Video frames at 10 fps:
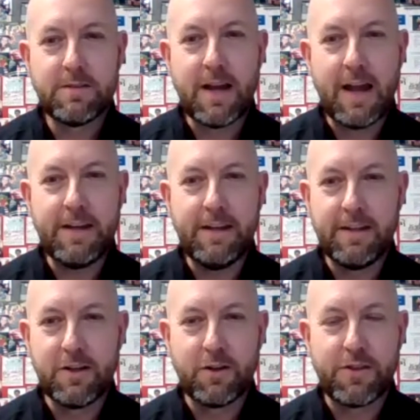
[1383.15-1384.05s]
tiny
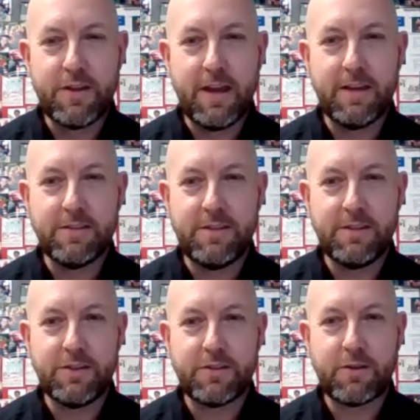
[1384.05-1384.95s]
little things that
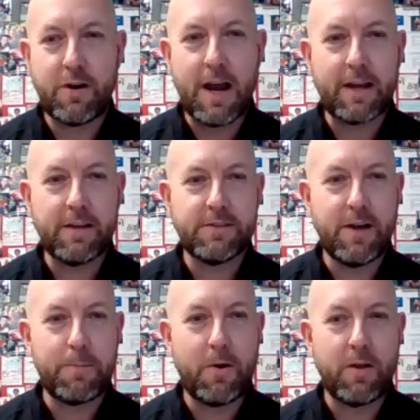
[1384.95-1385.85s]
just crack us
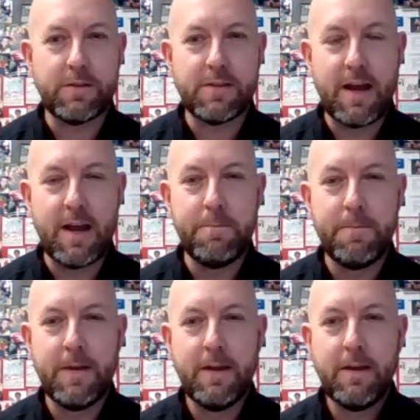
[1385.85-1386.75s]
up all the time.
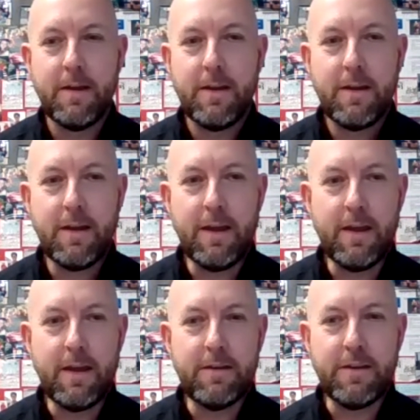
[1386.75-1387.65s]

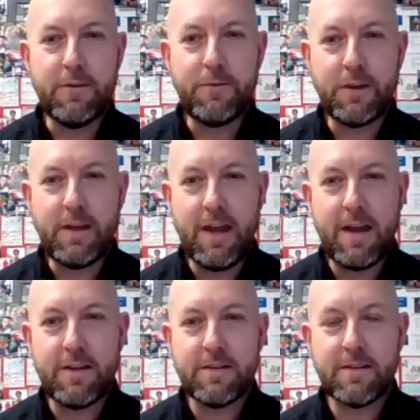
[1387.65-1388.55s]
And if you
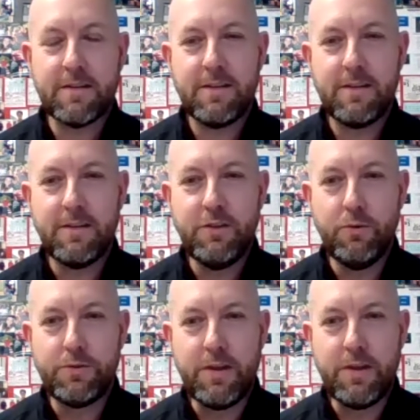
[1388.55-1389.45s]
can't
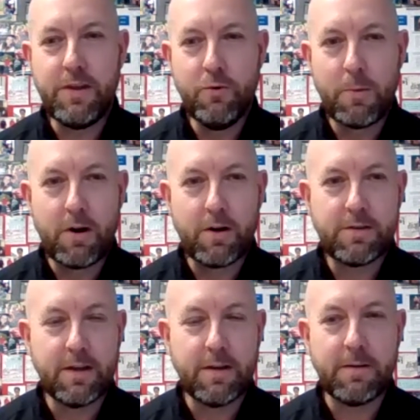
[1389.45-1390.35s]
use humor
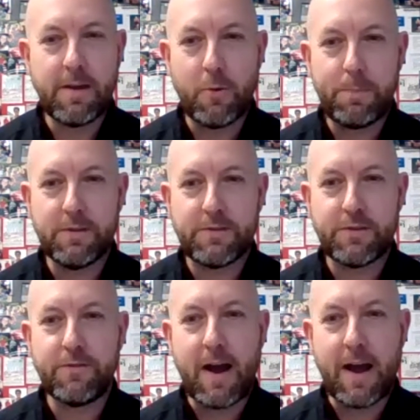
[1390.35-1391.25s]
to help you
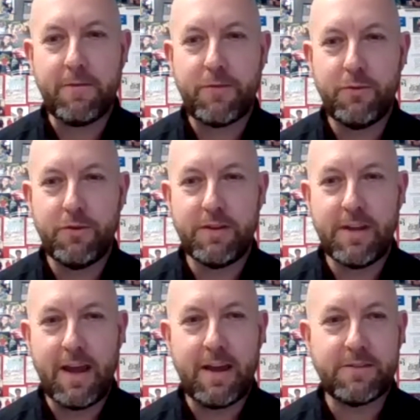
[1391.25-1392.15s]
survive through the
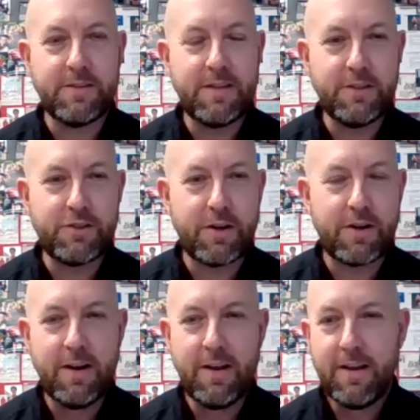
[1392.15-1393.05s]
day as a
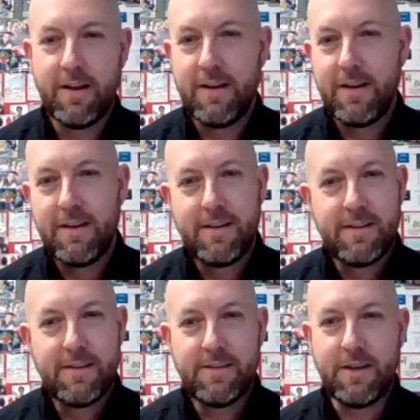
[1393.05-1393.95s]
teacher,
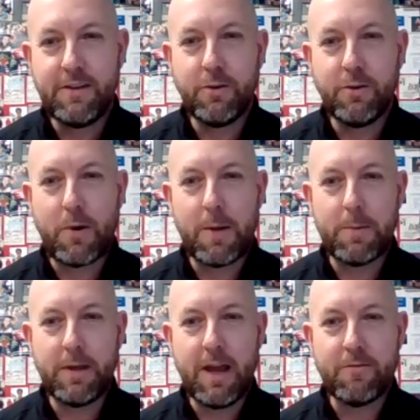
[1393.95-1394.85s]
then you'll
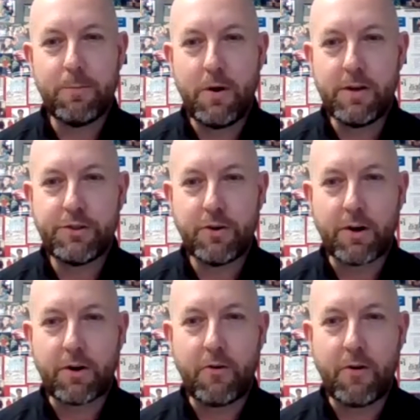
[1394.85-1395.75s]
probably have a pretty short
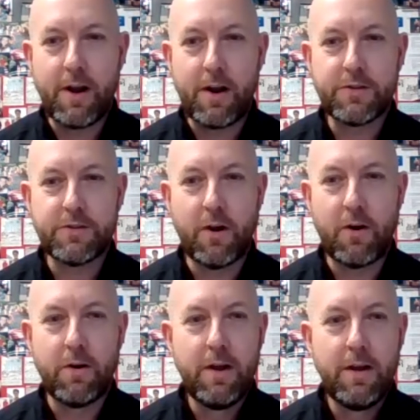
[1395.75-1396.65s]
career.
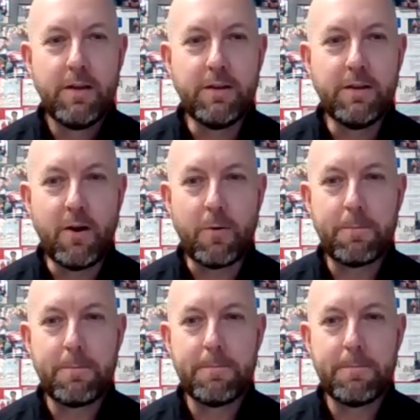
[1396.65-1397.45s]
So, you know,